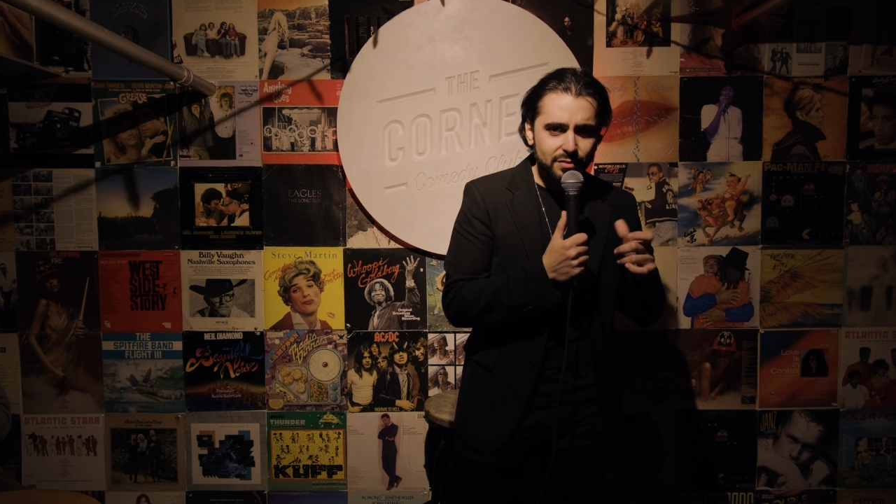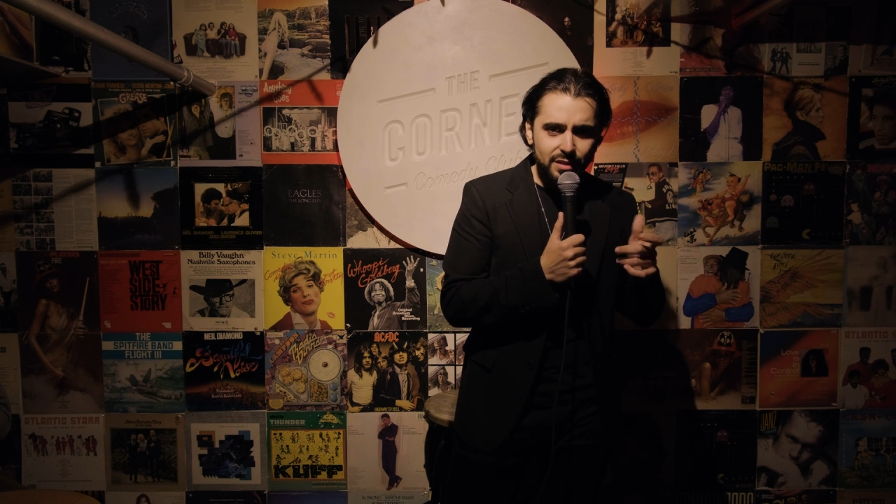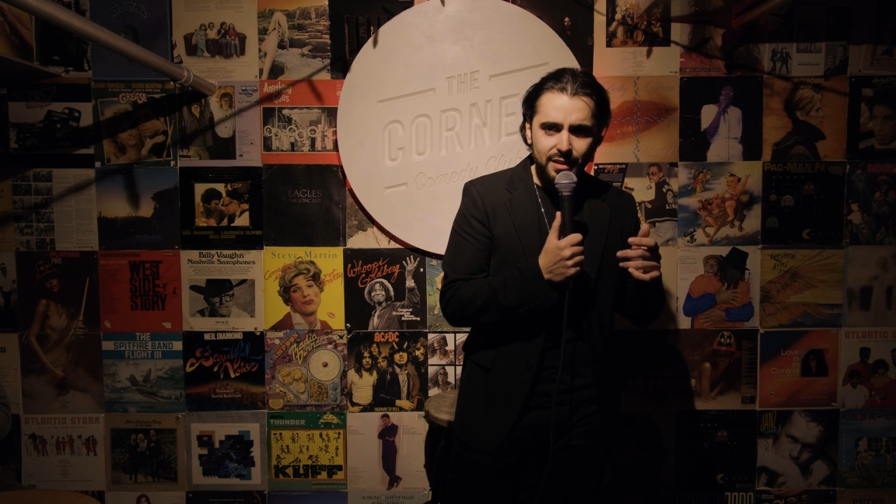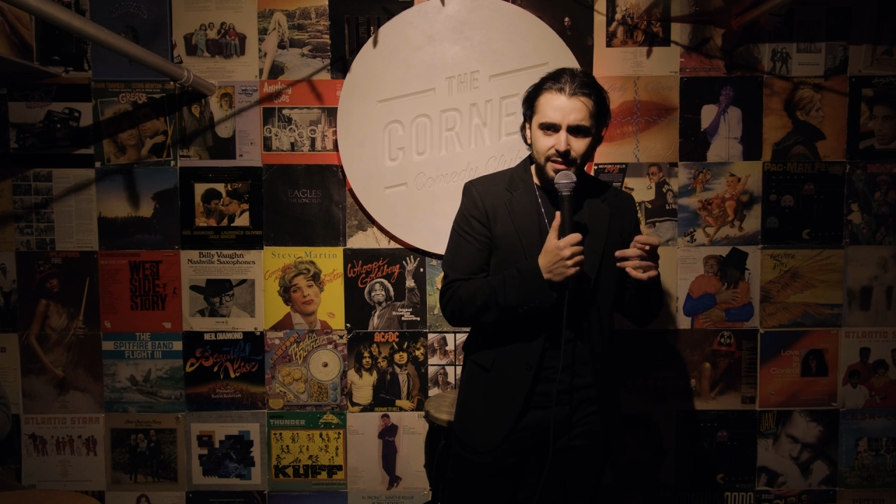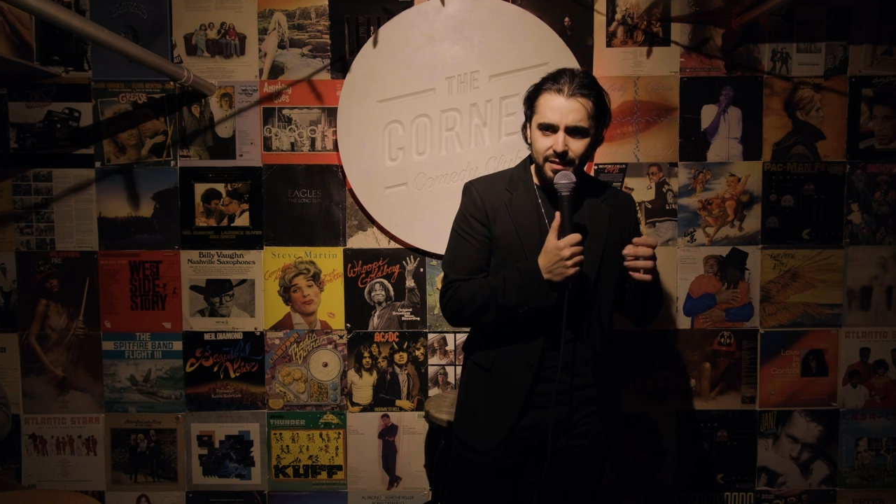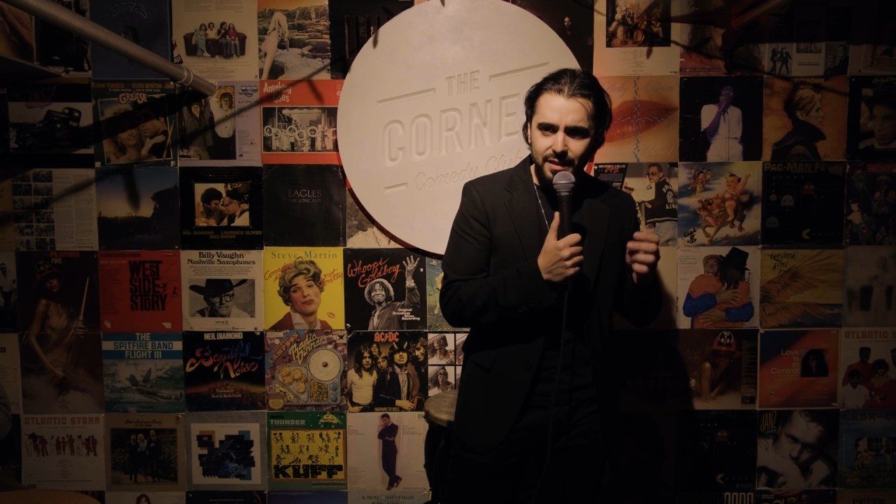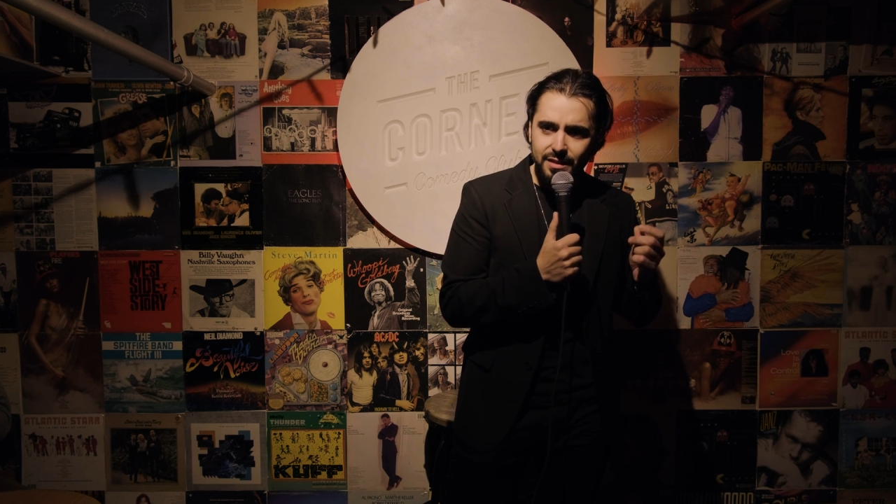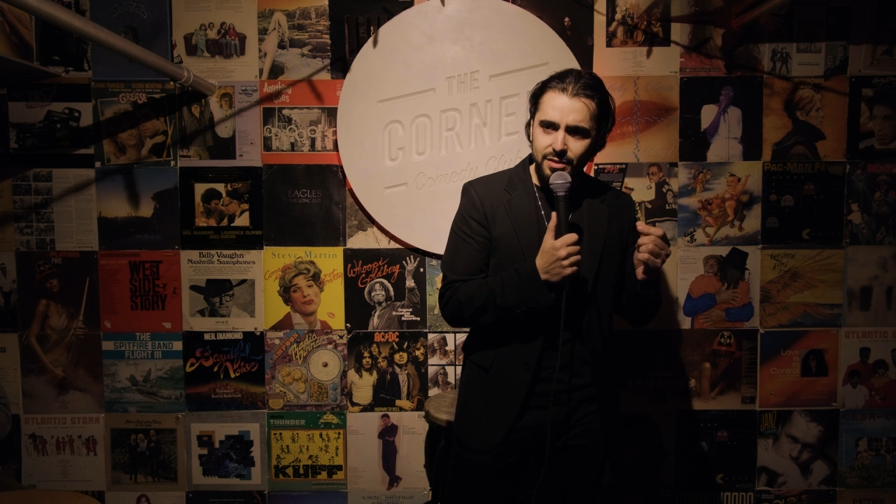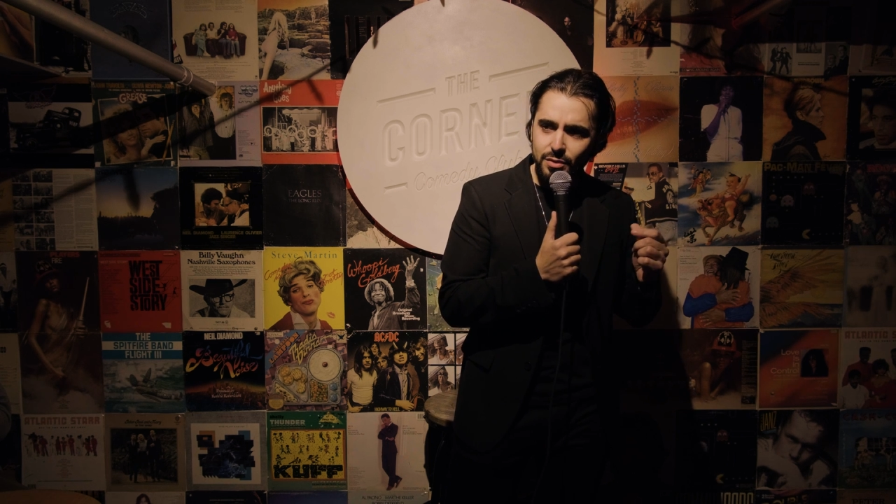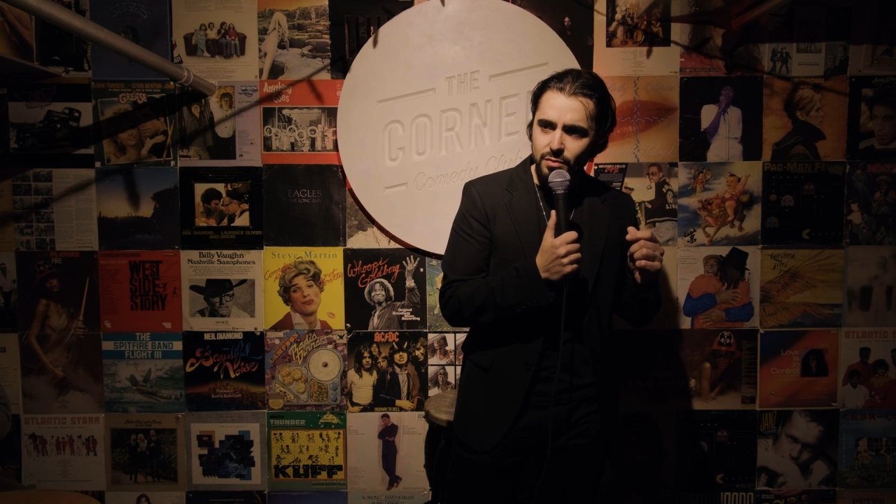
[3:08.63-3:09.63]
You telling
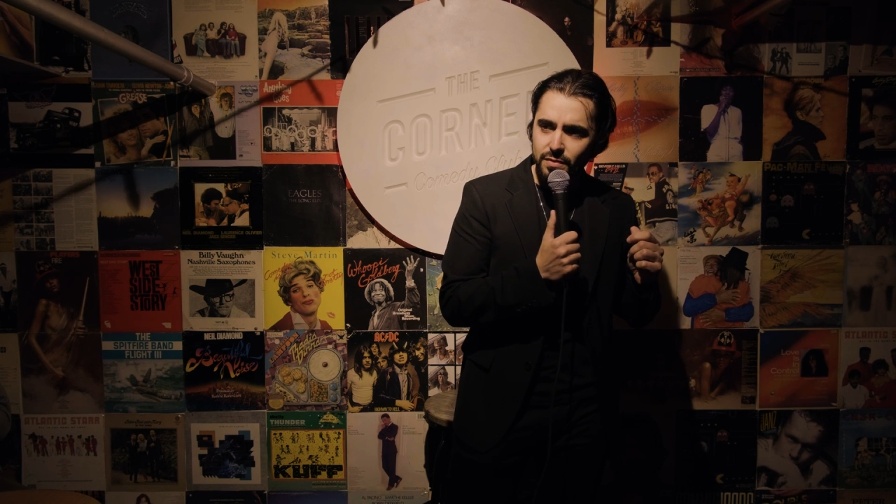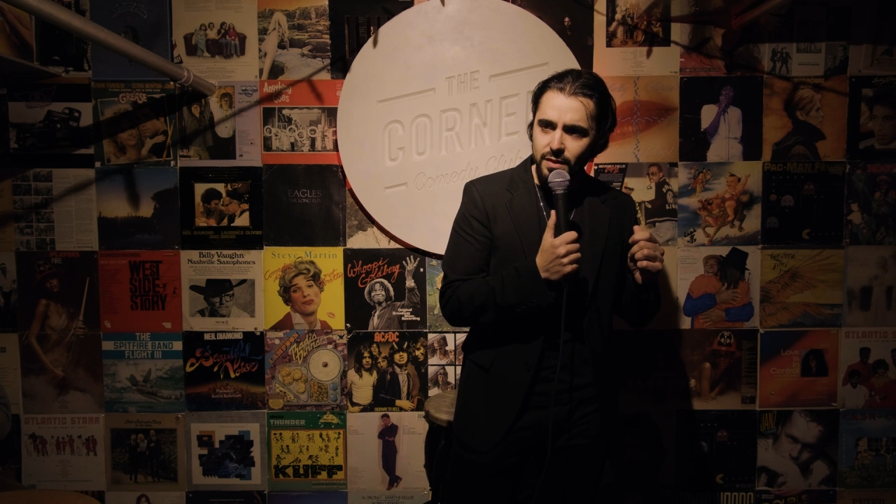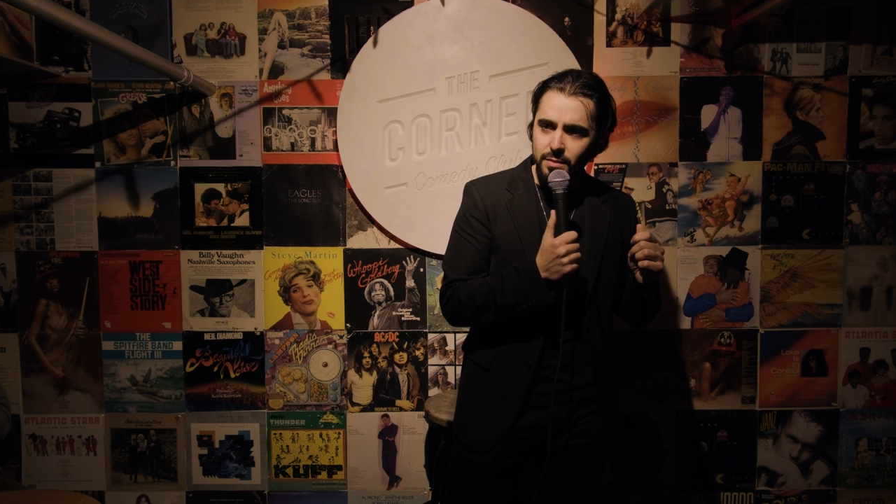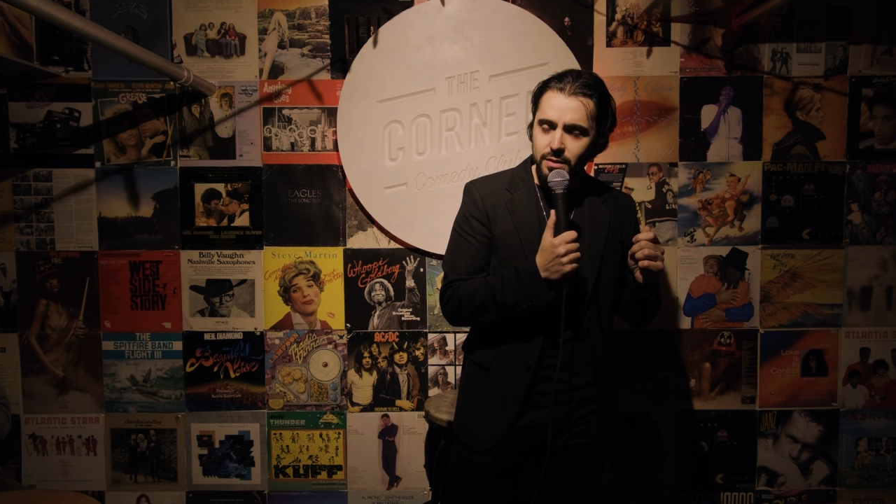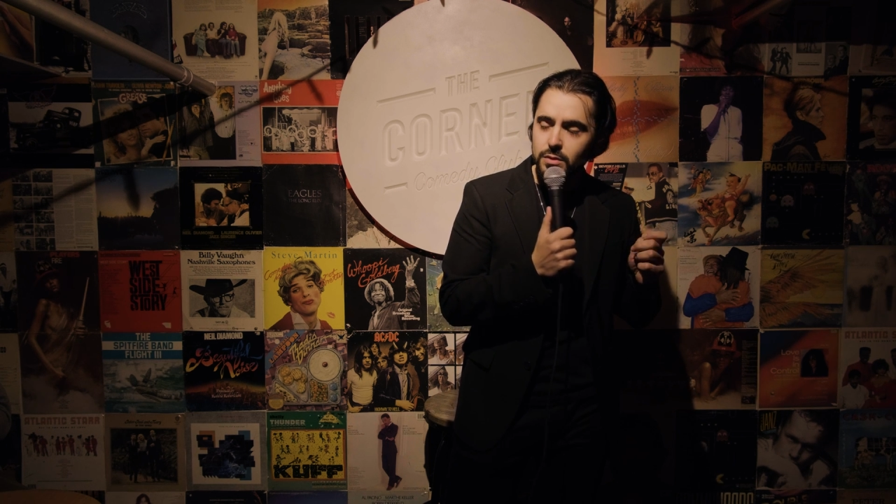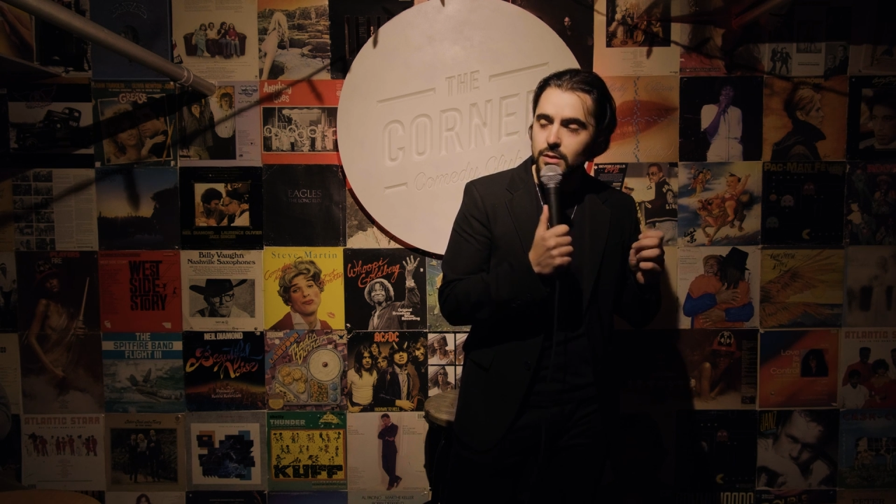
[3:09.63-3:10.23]
kids you were famous? I